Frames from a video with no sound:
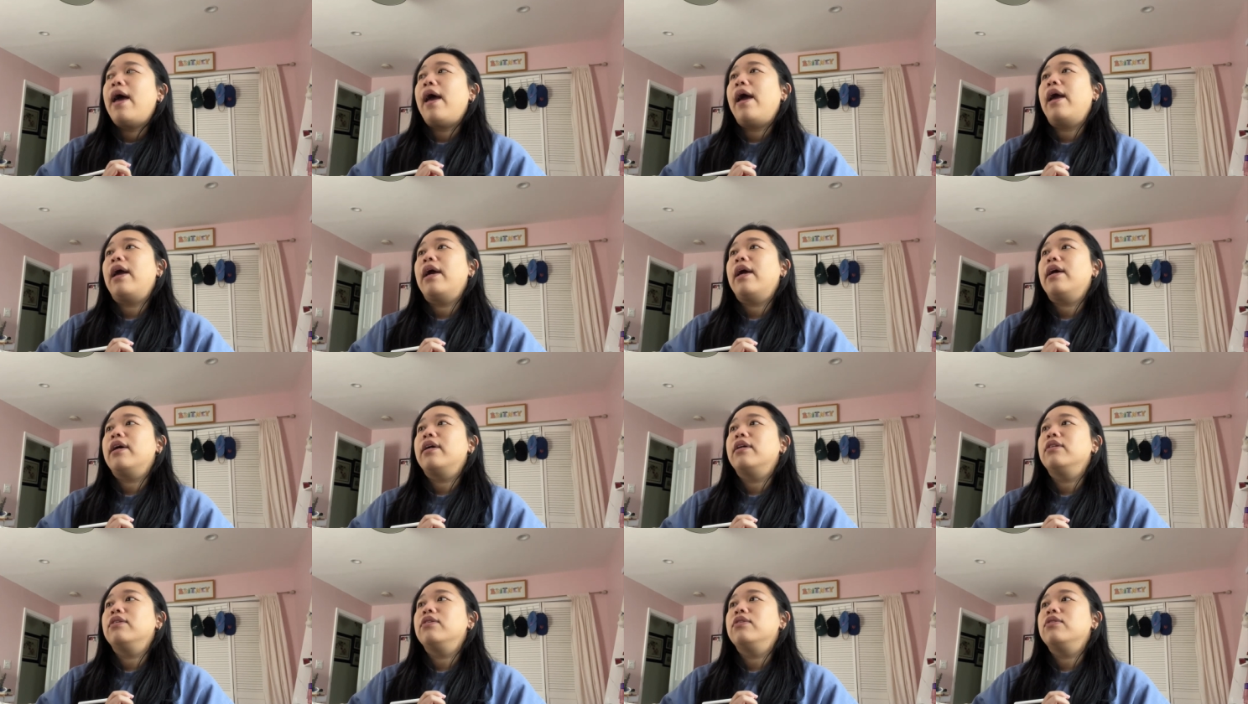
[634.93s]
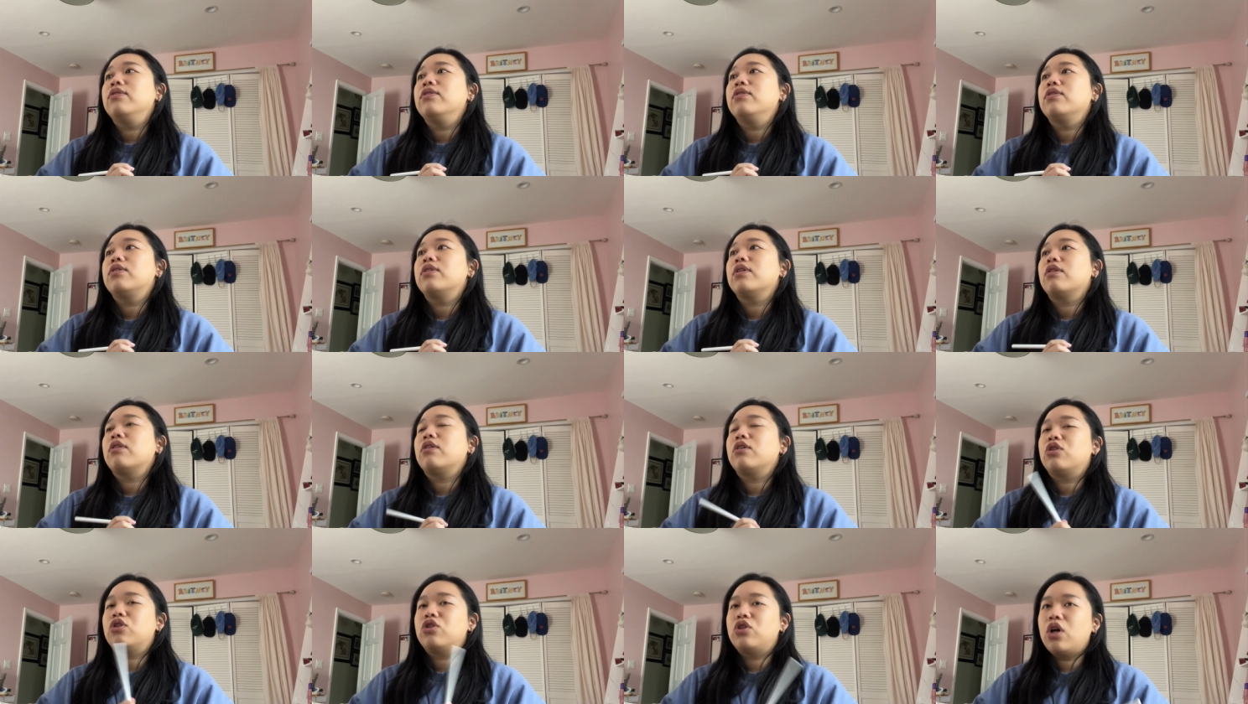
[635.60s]
And
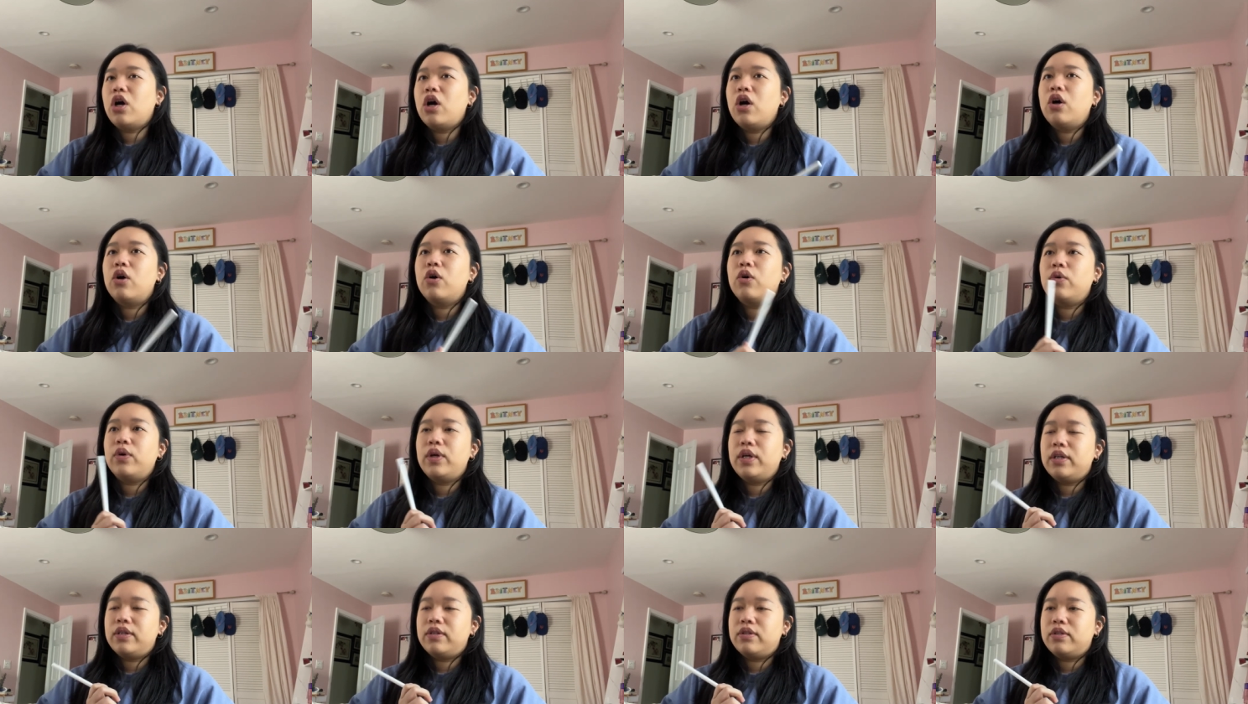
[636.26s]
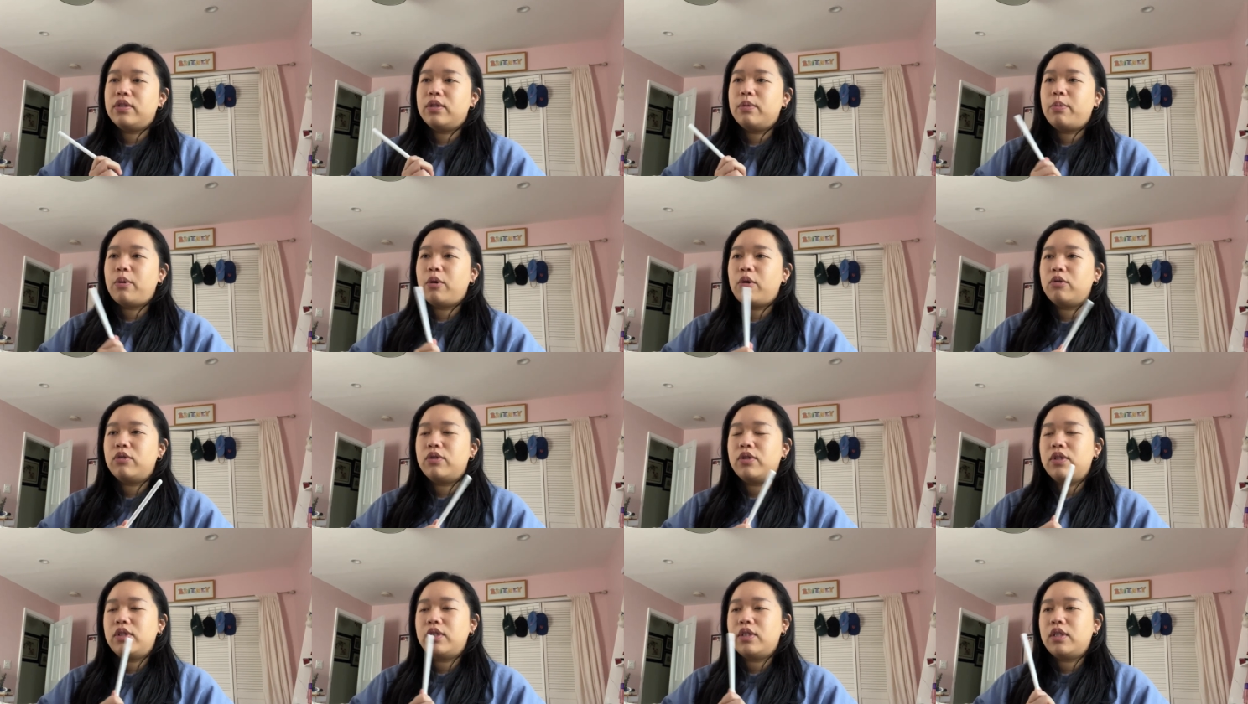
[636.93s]
the show is
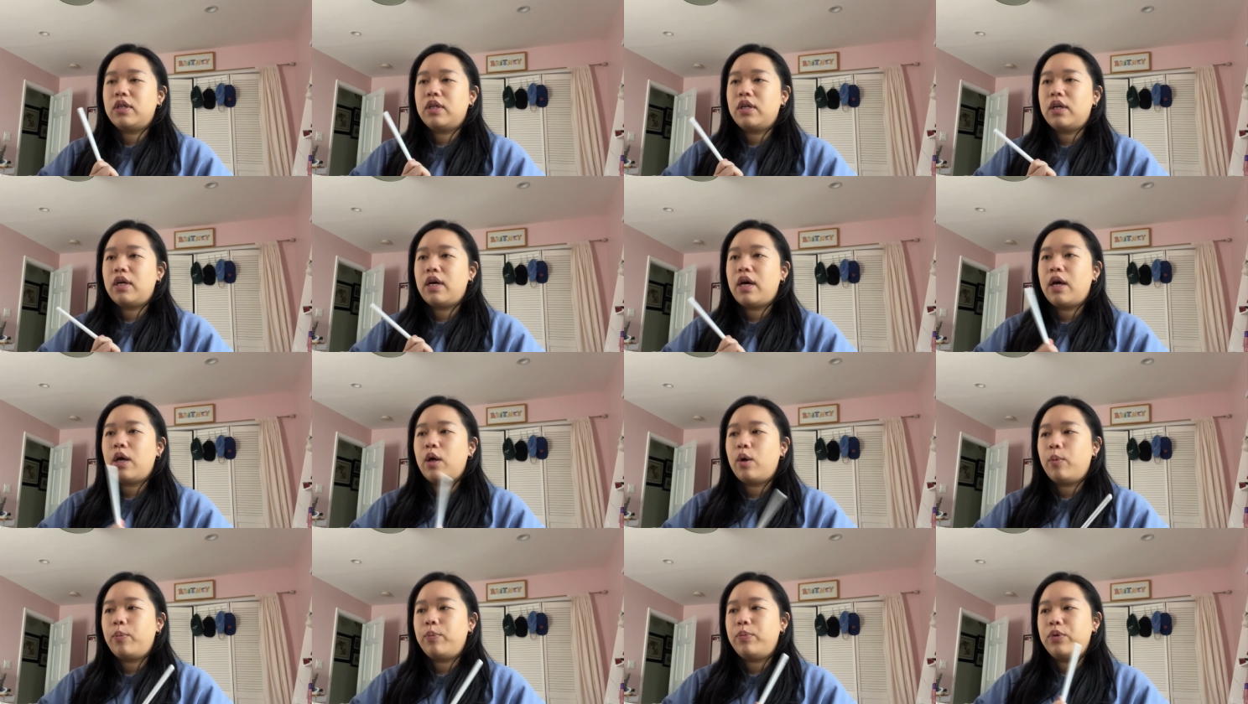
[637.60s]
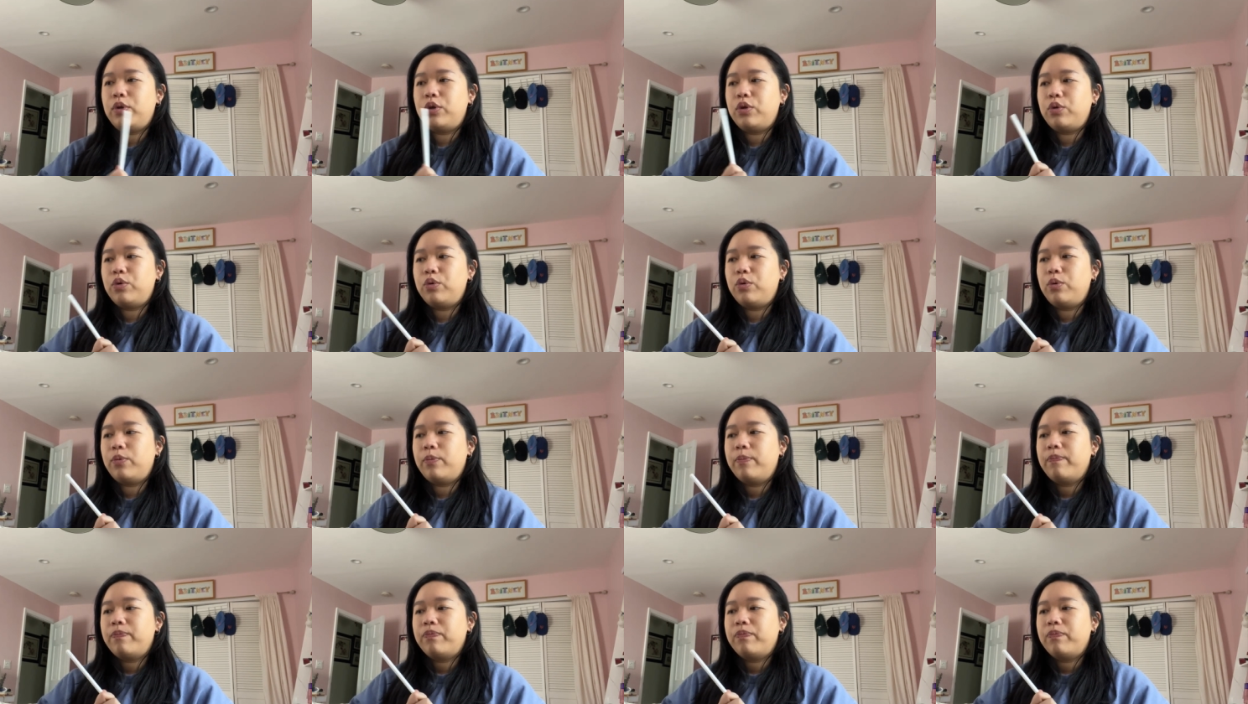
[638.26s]
supposed to help you